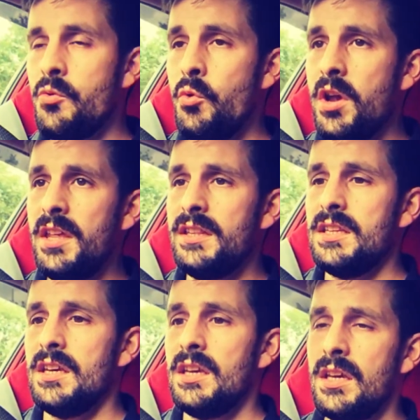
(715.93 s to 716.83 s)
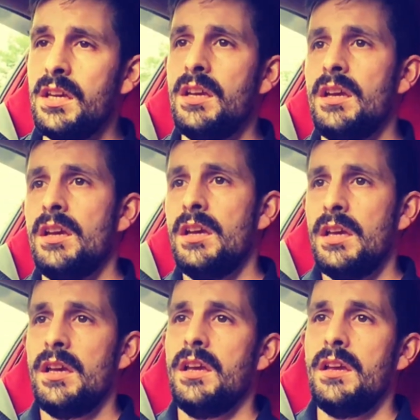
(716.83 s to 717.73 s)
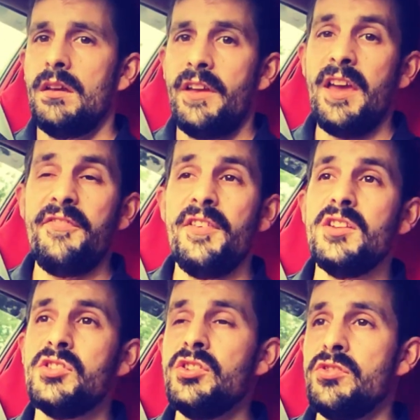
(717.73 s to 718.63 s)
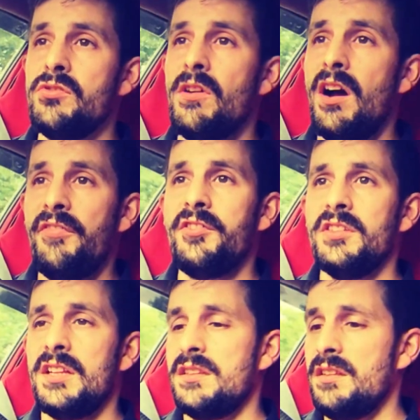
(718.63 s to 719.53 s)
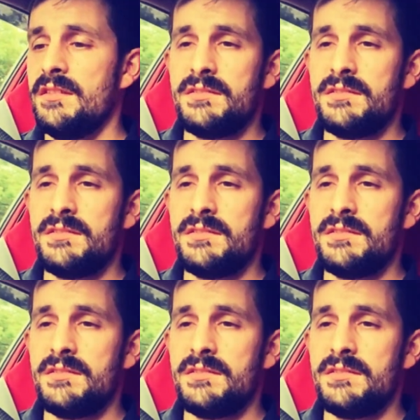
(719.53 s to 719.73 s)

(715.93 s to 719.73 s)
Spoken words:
With the FN2, I feel that the